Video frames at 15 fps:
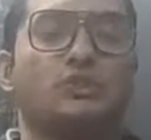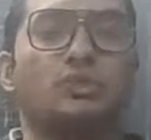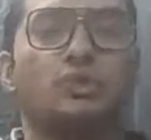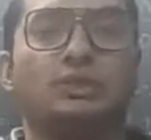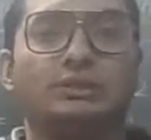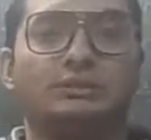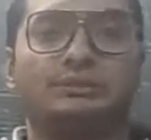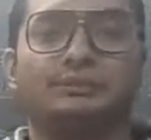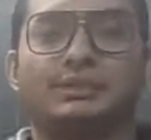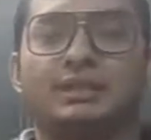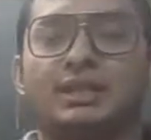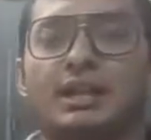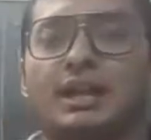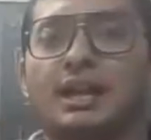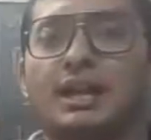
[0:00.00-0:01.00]
School.
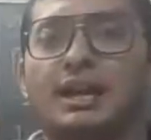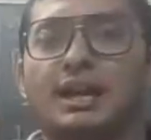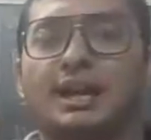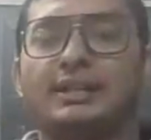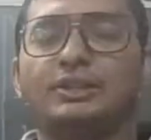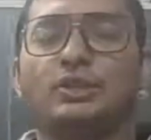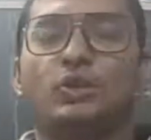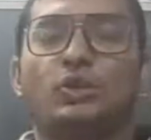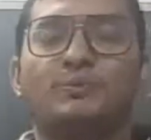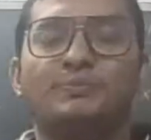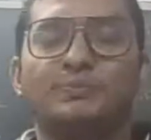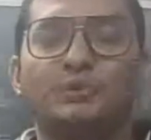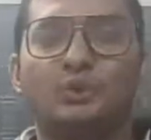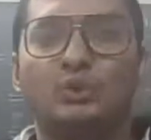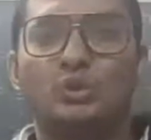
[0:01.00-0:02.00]
I
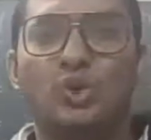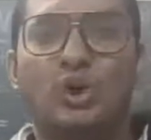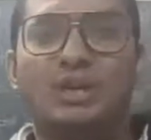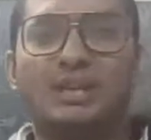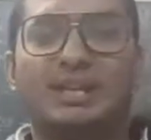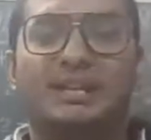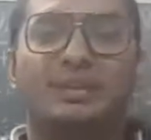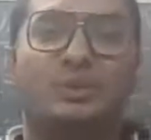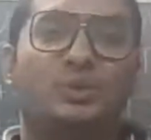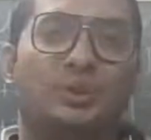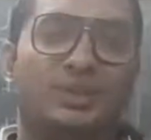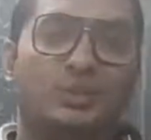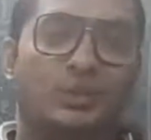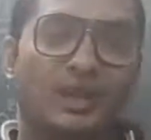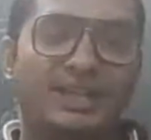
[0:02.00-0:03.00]
hope you all are
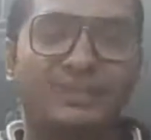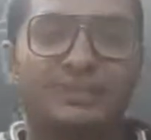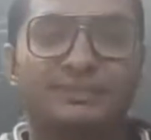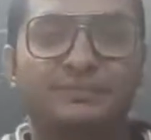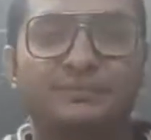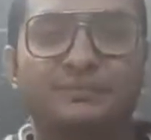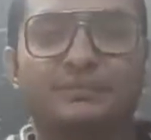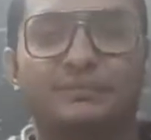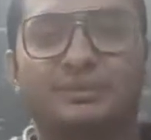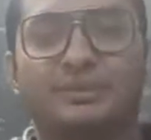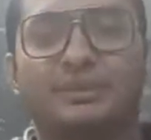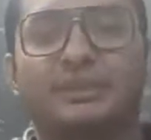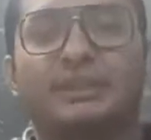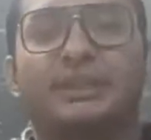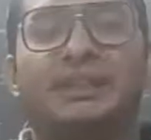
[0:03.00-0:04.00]
doing well.
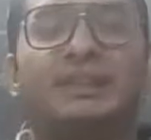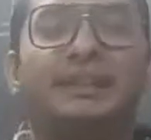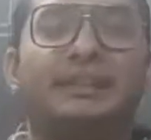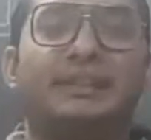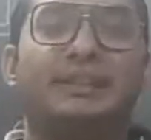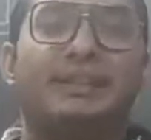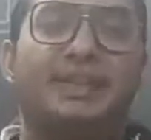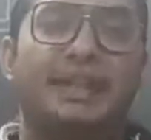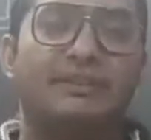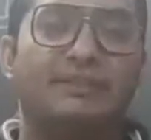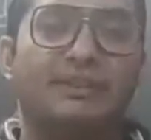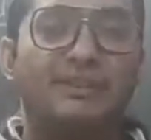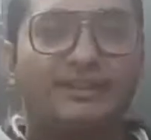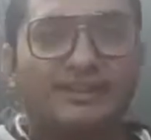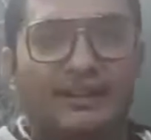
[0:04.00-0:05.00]
In
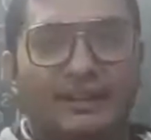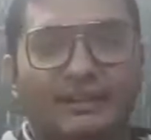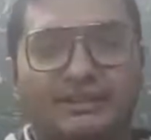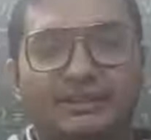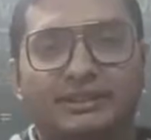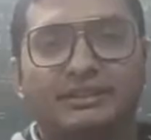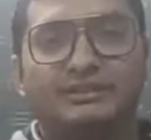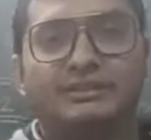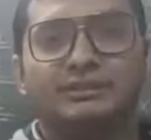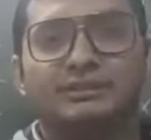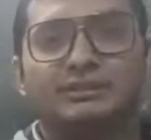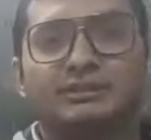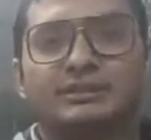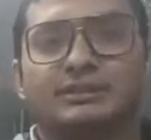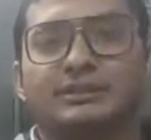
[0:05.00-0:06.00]
11th
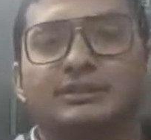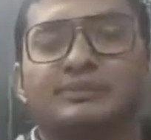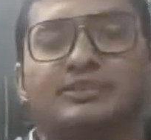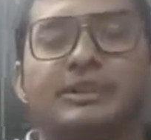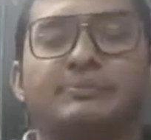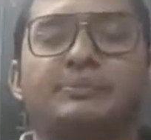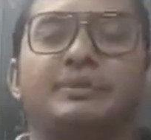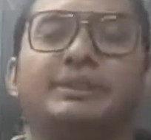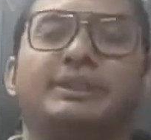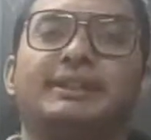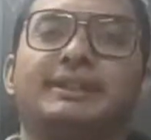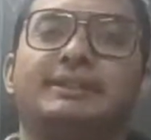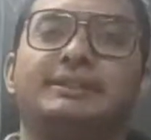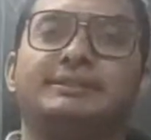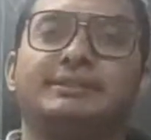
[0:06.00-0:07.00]
standard, chapter
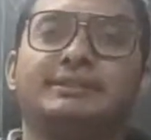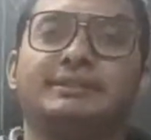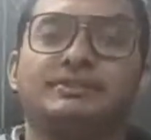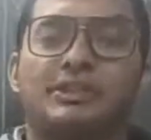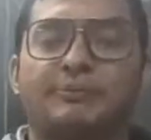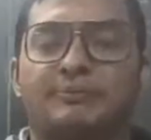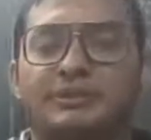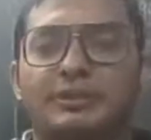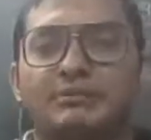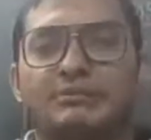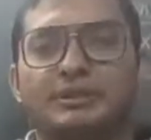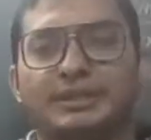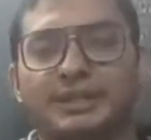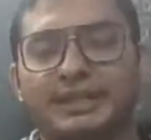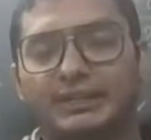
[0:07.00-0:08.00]
is chapter
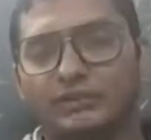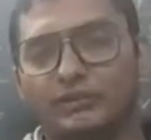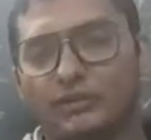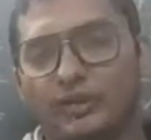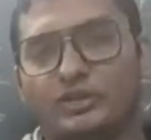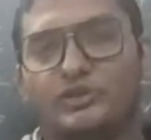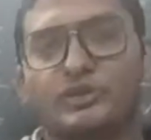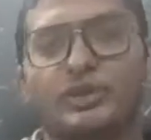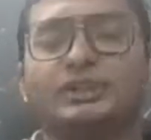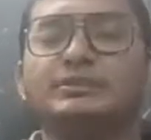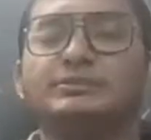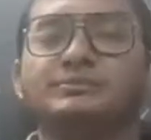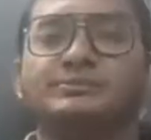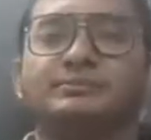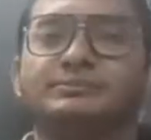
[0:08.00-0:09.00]
number 8 function,
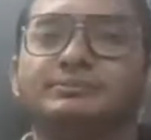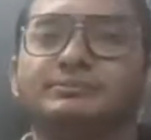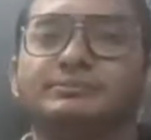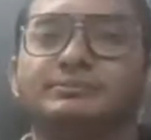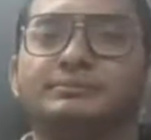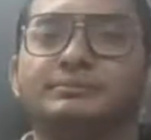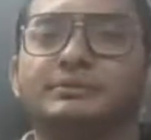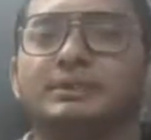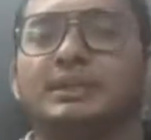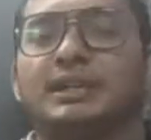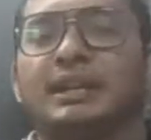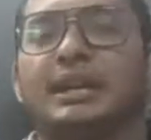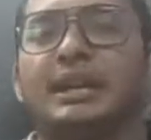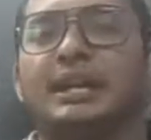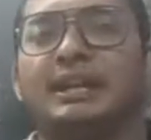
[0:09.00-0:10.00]

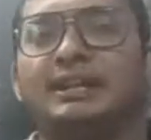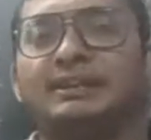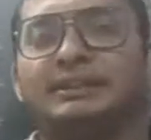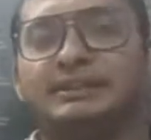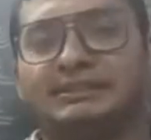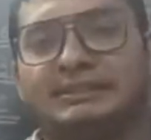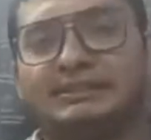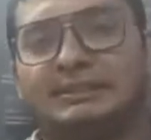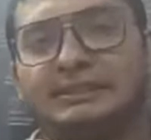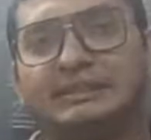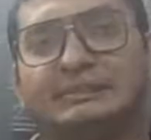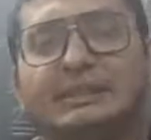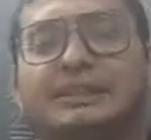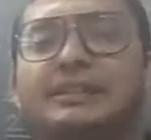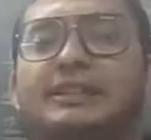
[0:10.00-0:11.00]
and this is the
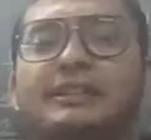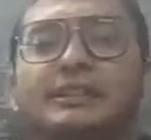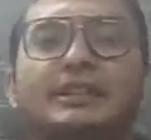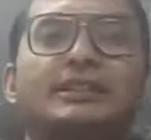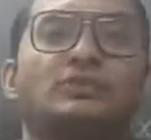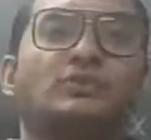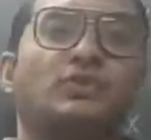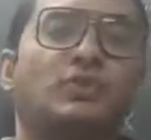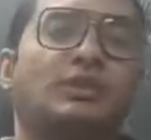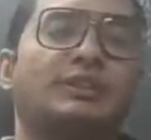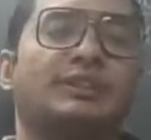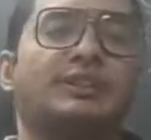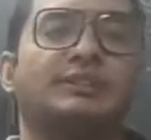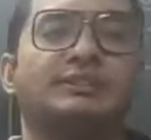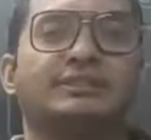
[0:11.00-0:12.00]
second class for
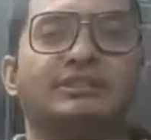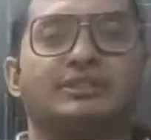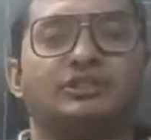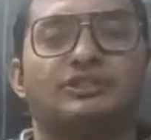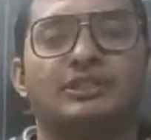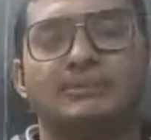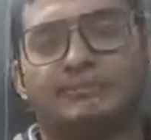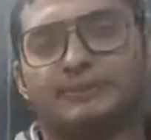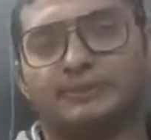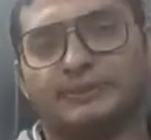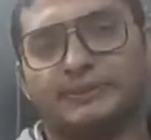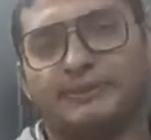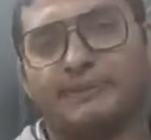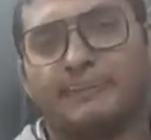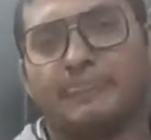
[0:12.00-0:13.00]
this chapter.